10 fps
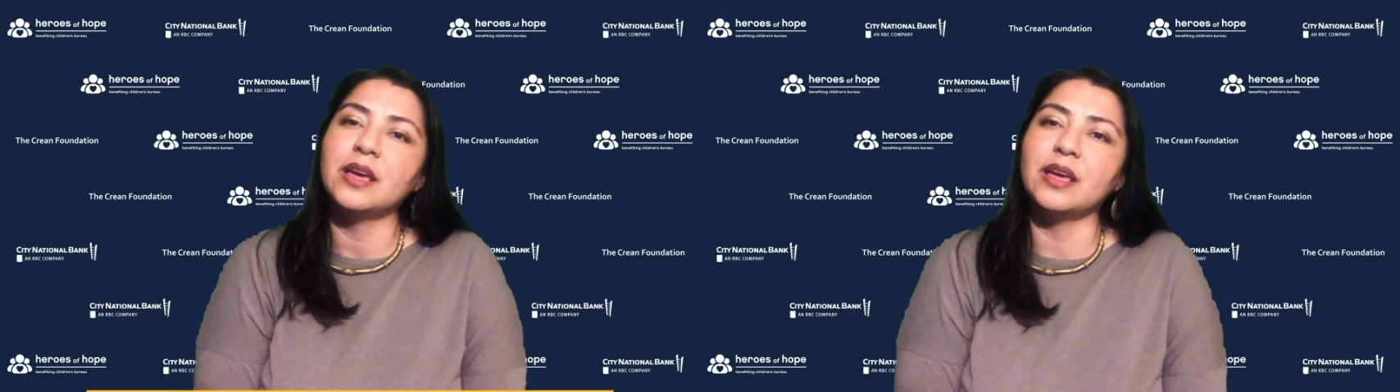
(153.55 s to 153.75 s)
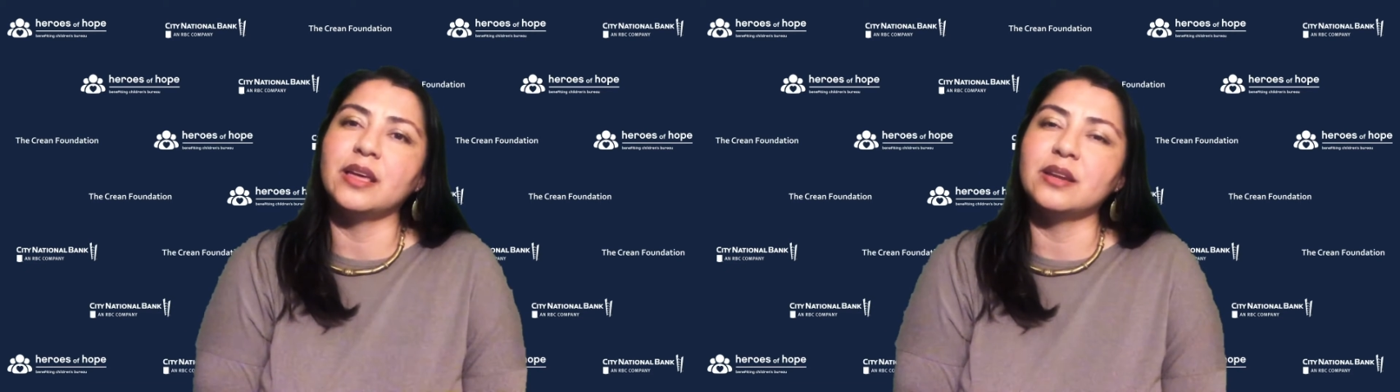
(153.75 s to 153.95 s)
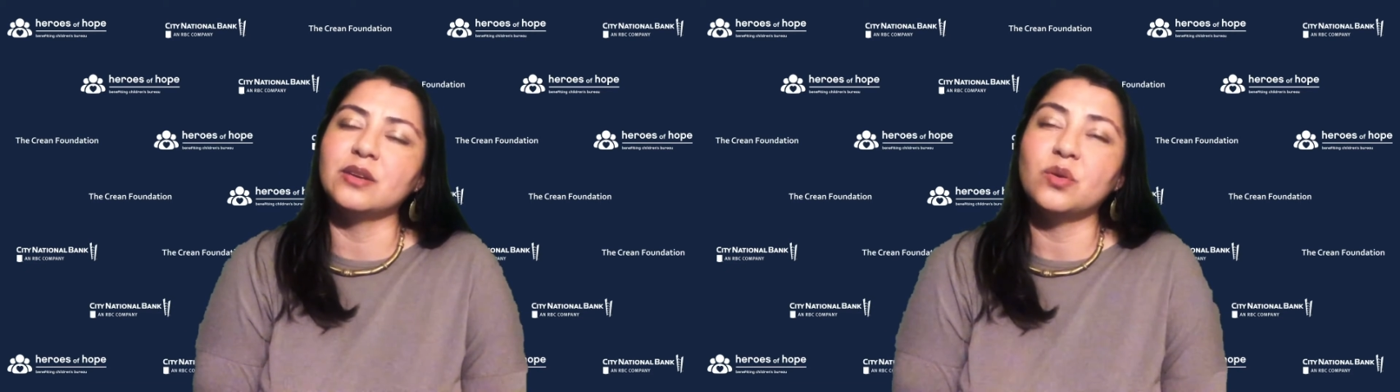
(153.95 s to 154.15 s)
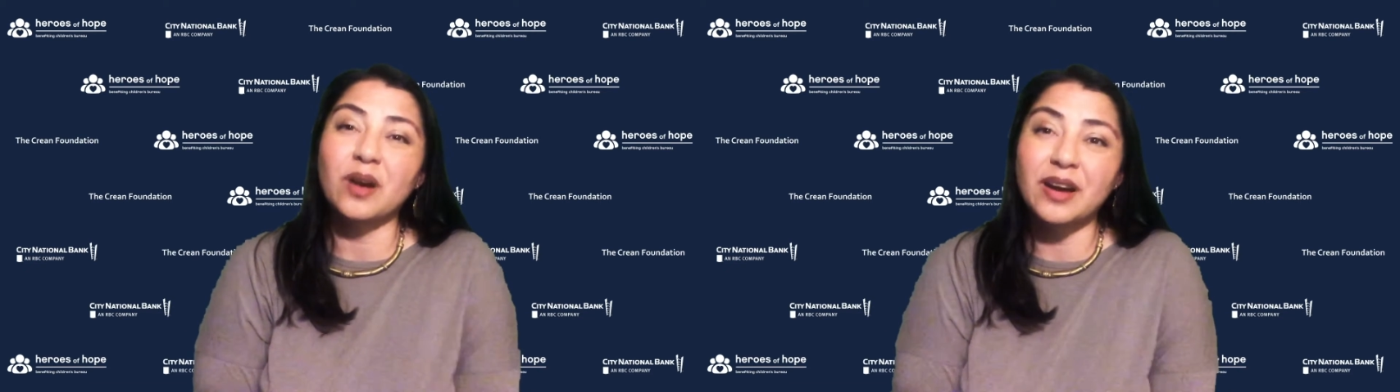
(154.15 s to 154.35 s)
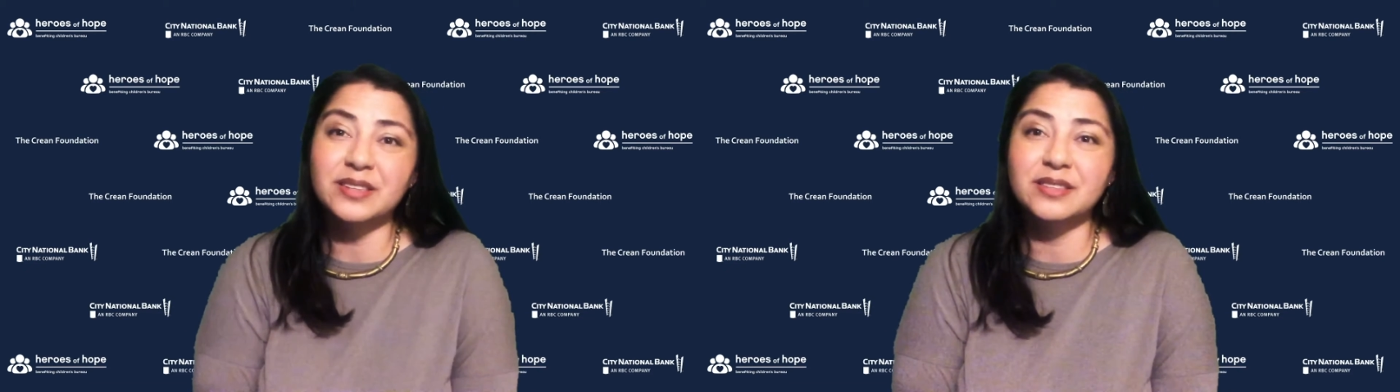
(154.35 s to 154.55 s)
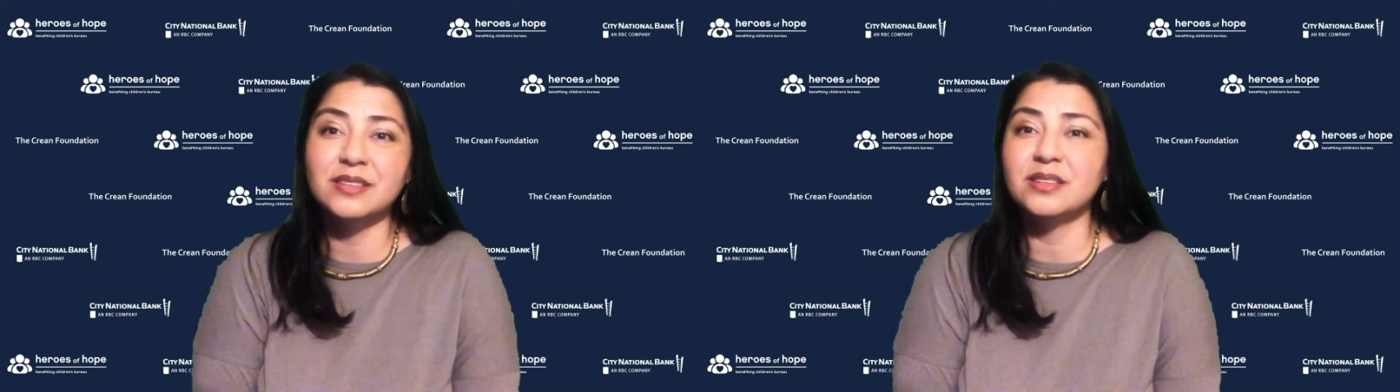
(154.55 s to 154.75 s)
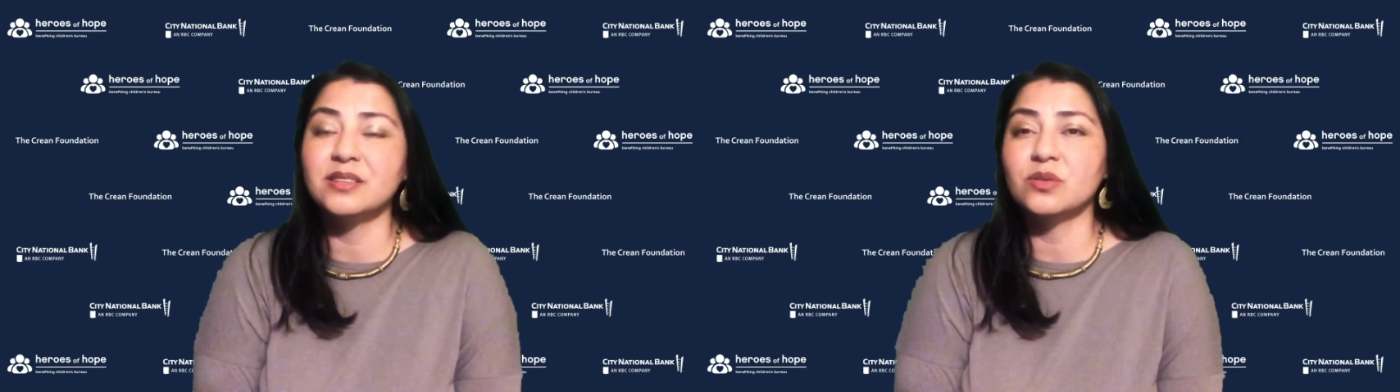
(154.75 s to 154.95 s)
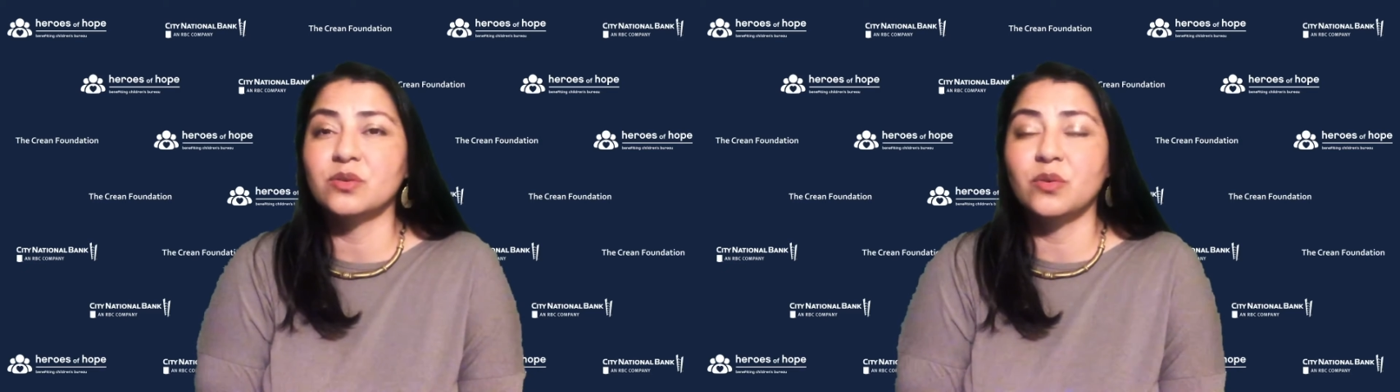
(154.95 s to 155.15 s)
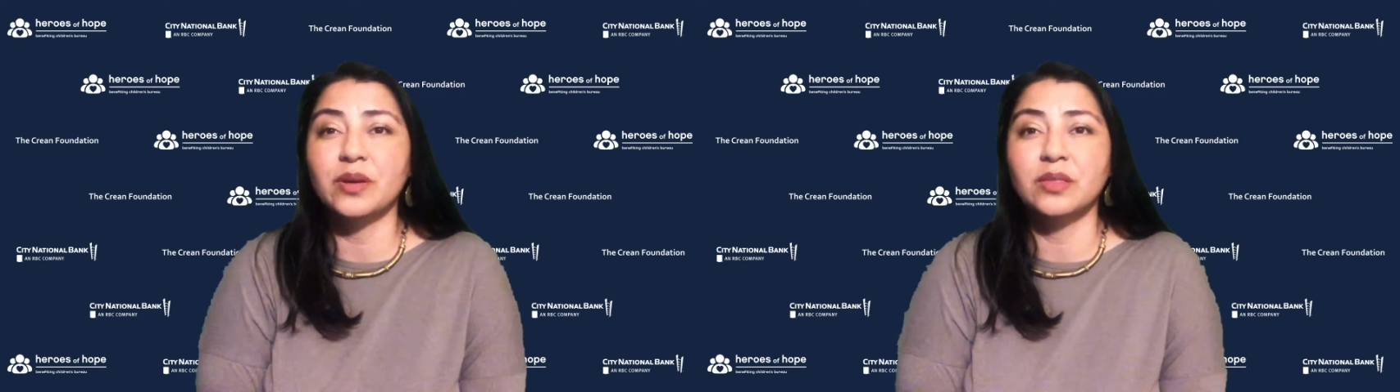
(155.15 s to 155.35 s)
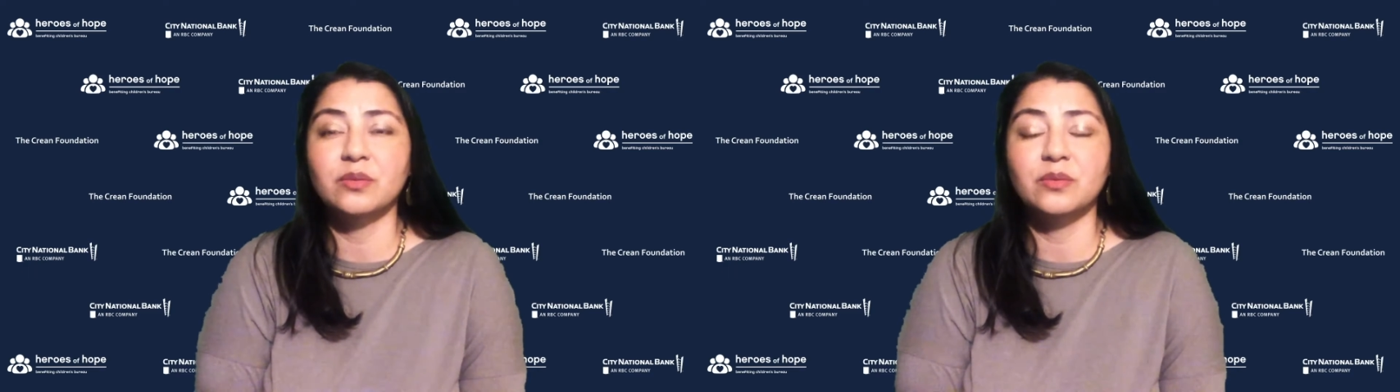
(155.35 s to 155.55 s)
in crisis or
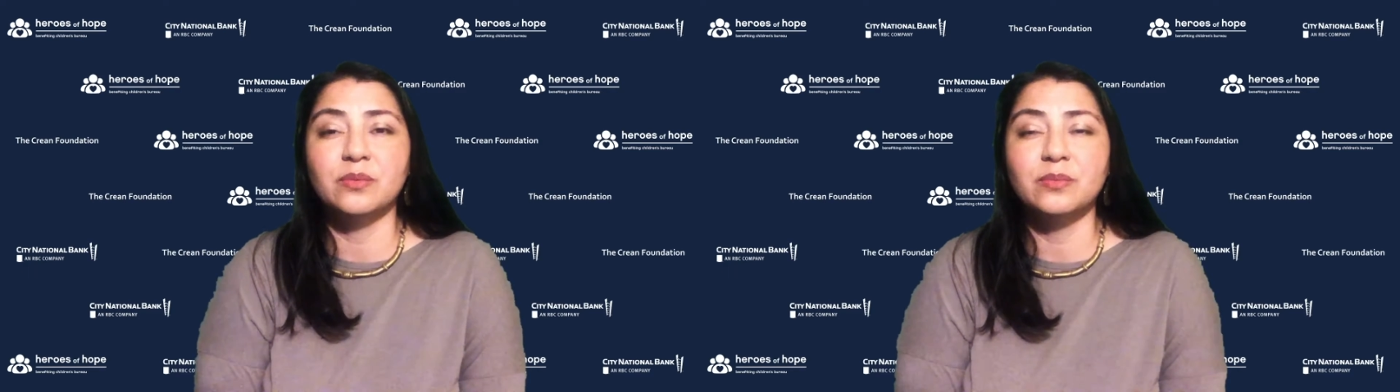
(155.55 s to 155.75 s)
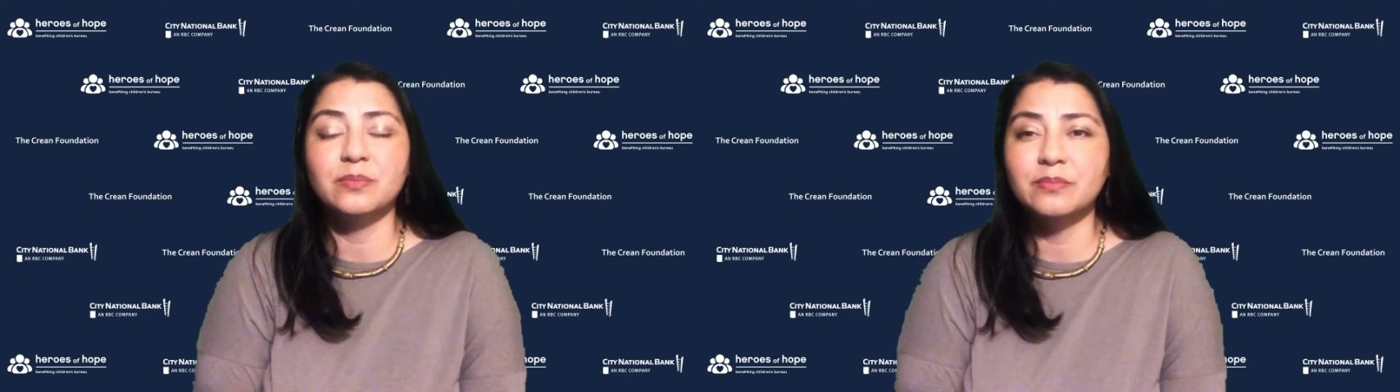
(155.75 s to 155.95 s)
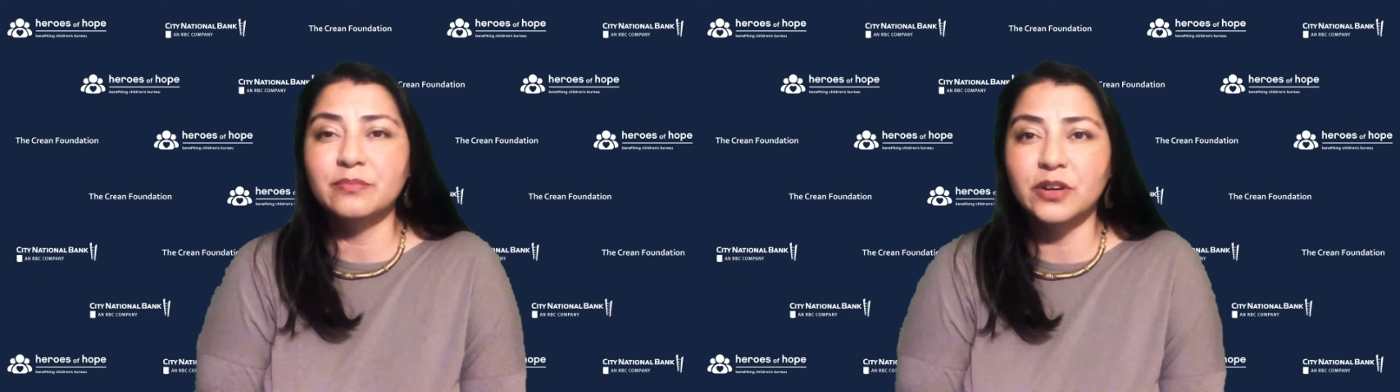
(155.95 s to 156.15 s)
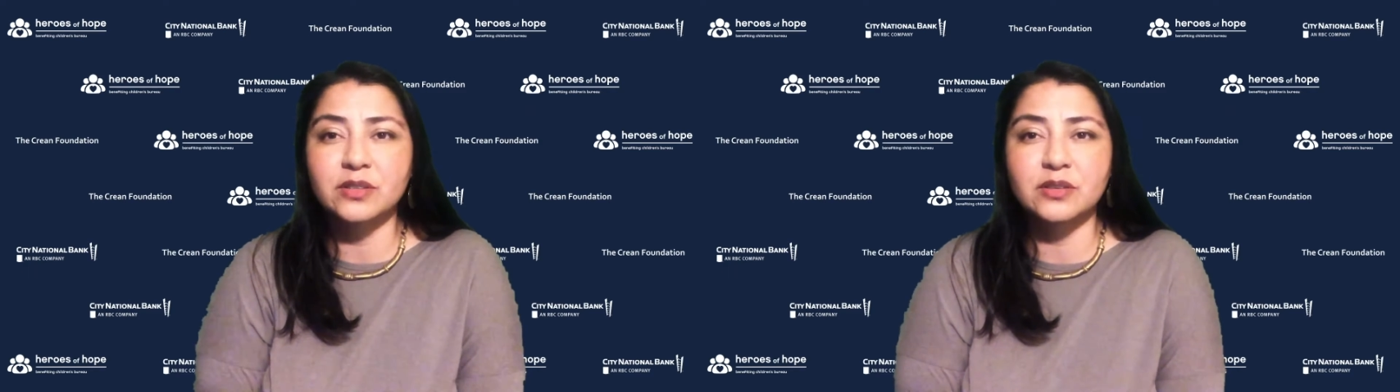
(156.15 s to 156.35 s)
going through very